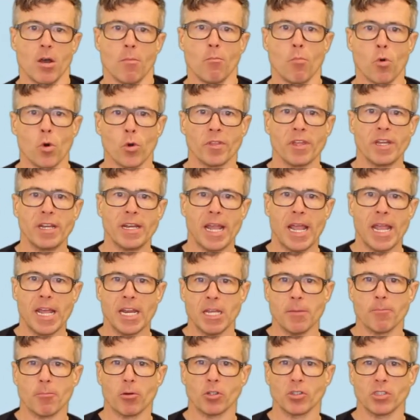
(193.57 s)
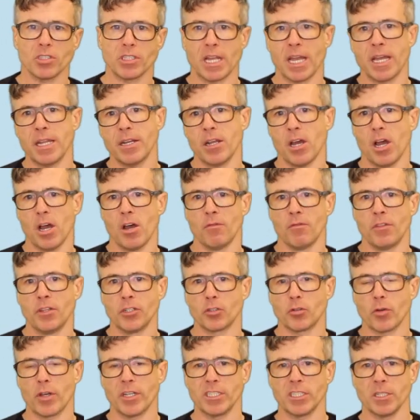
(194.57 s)
More than 80% of the
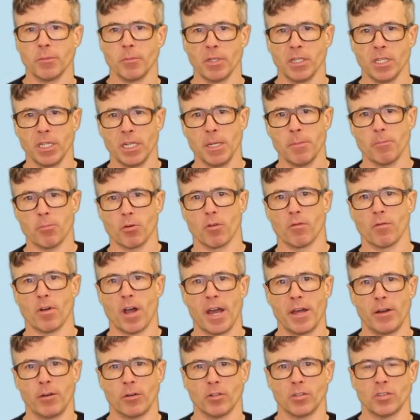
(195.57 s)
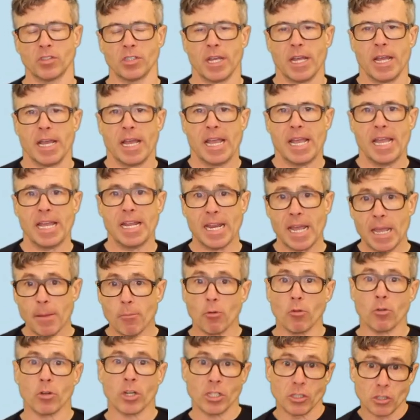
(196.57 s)
traceability providers
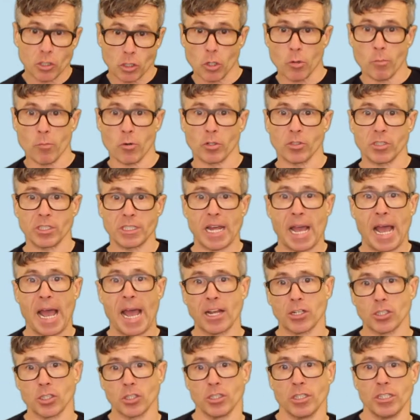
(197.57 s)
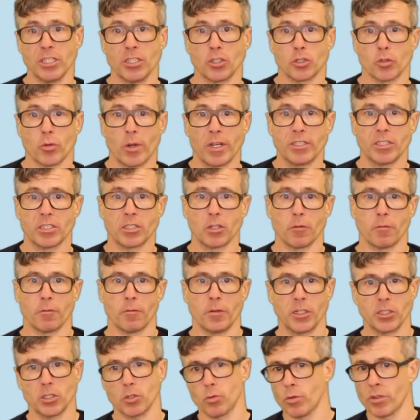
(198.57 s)
enable consumers to actually trace their
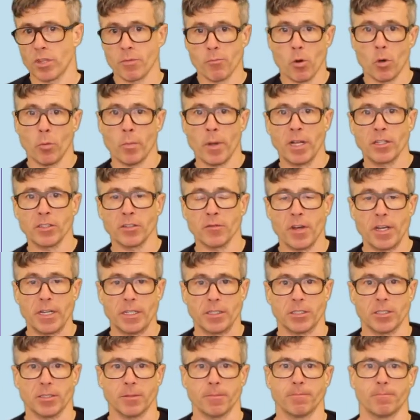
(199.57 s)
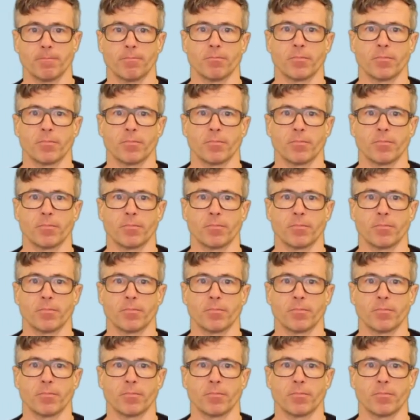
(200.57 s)
fish with a mobile device.